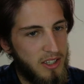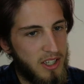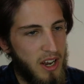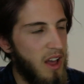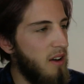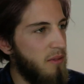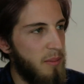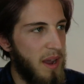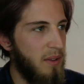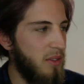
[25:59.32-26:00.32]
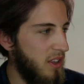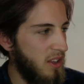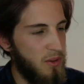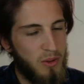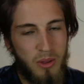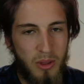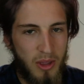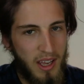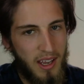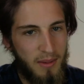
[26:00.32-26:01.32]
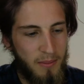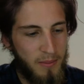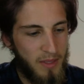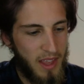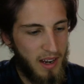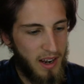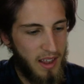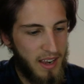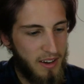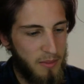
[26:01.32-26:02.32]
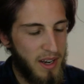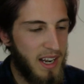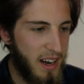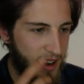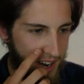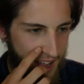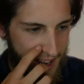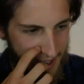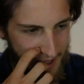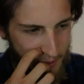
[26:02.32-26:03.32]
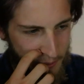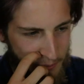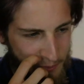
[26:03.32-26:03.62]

just love about the youth that have been here. And